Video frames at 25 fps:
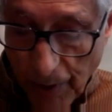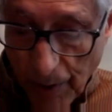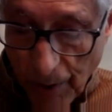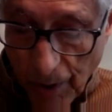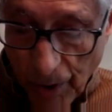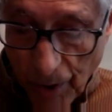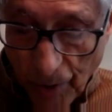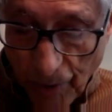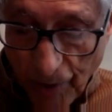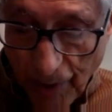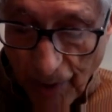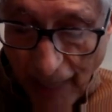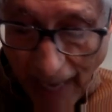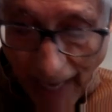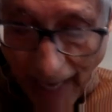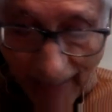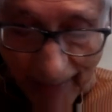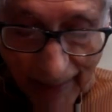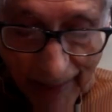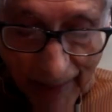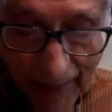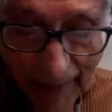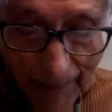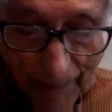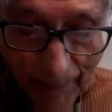Sugra
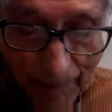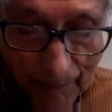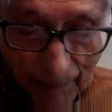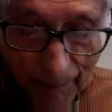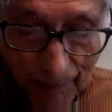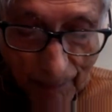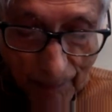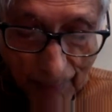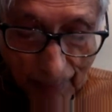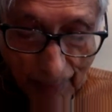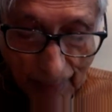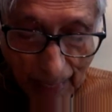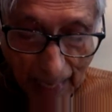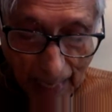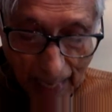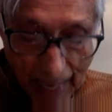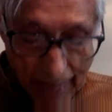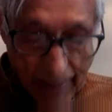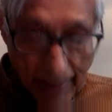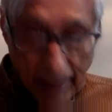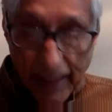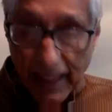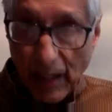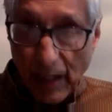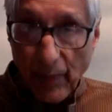added. I
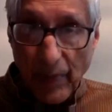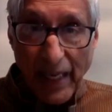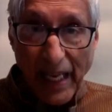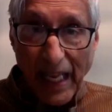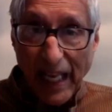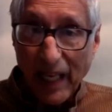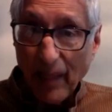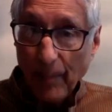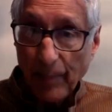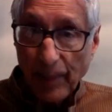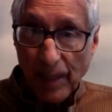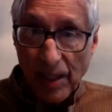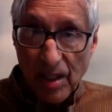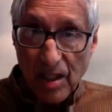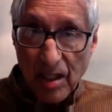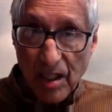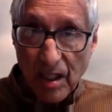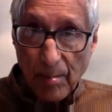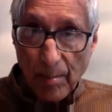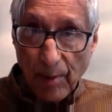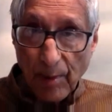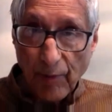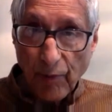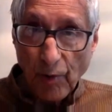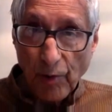think they were helpless
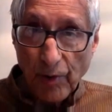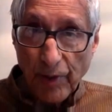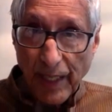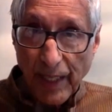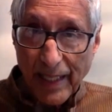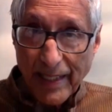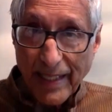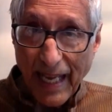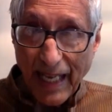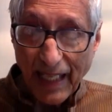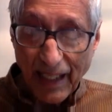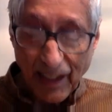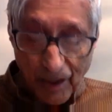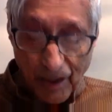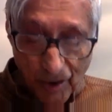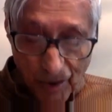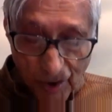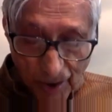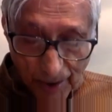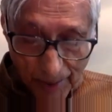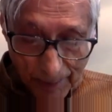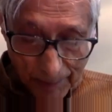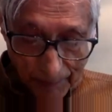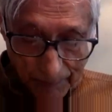before the attackers.